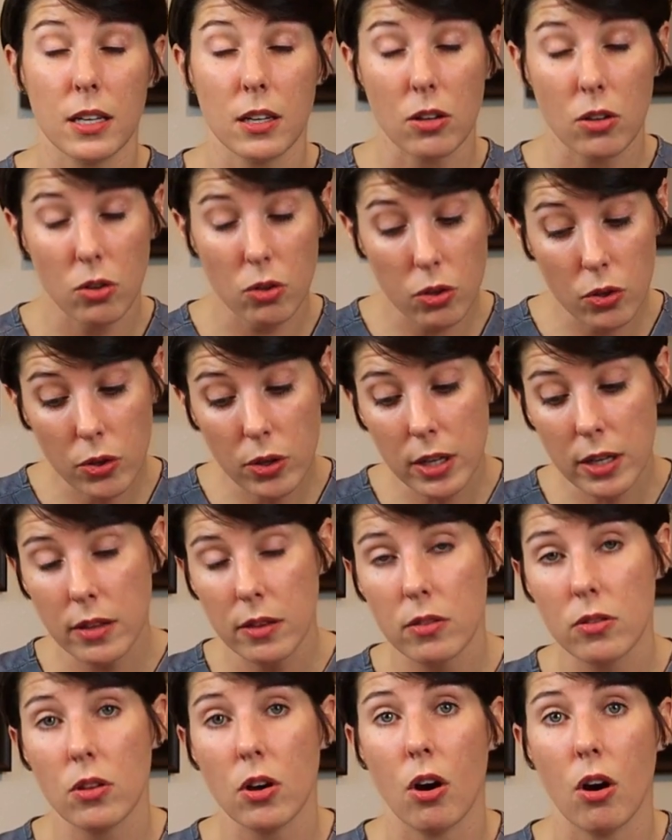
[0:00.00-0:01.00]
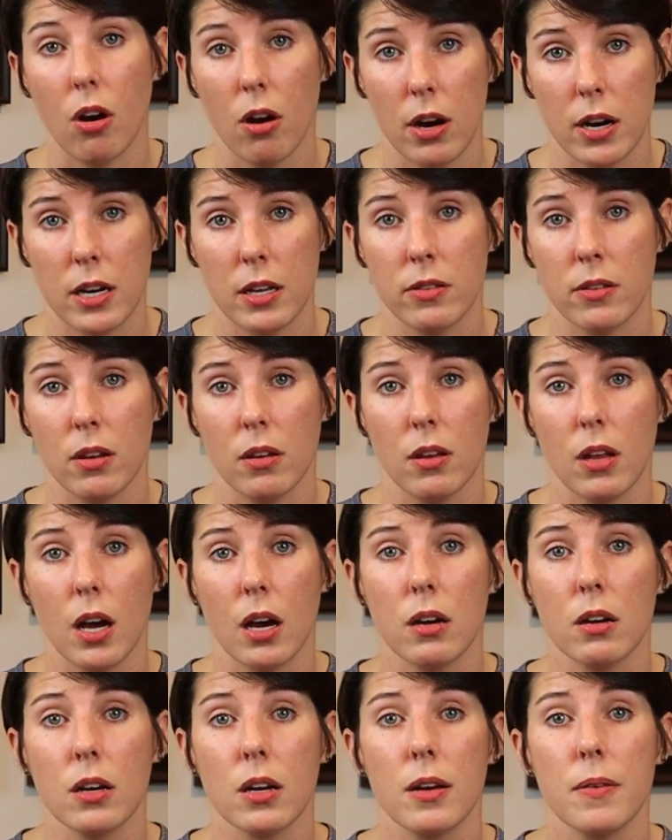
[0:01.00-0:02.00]
including the heart and the
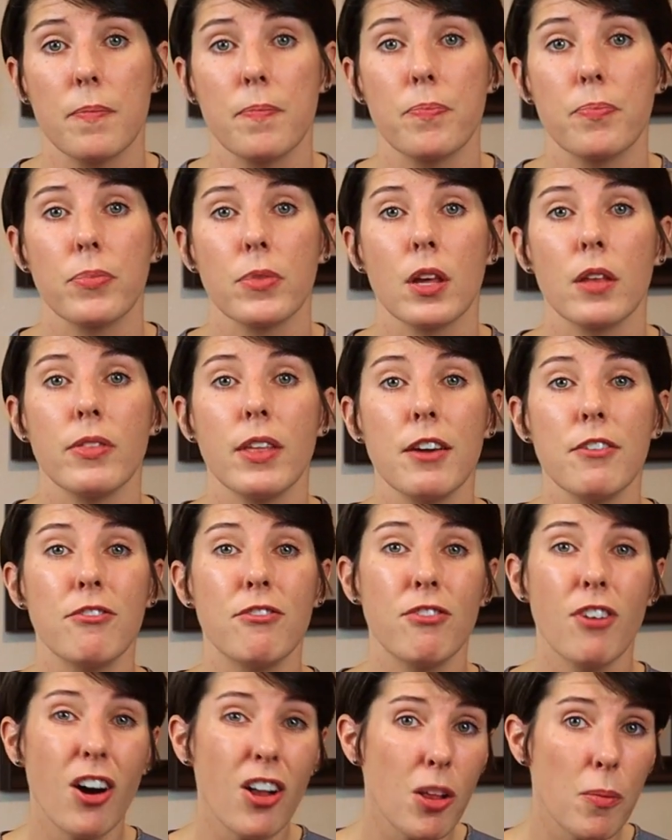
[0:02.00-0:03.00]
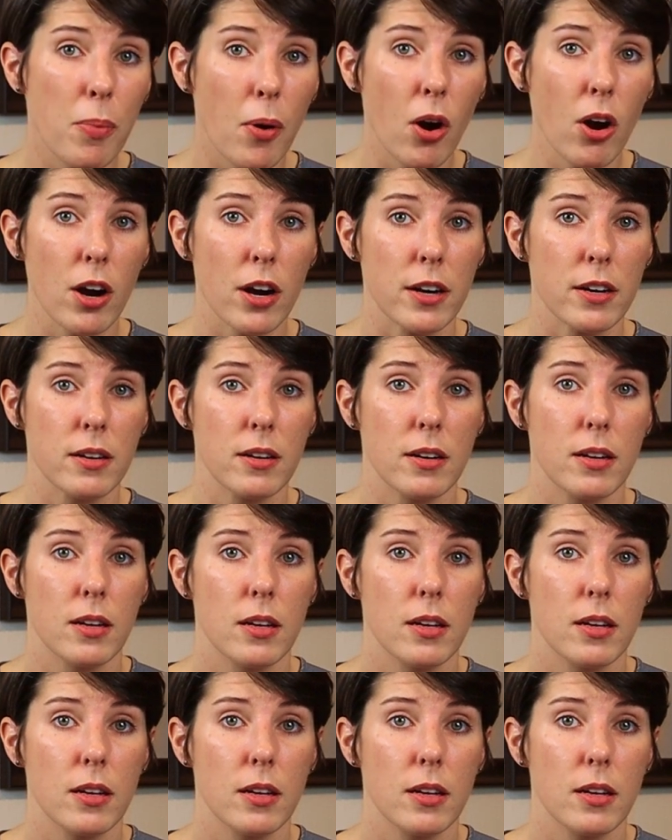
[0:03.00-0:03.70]
lung, they fall apart.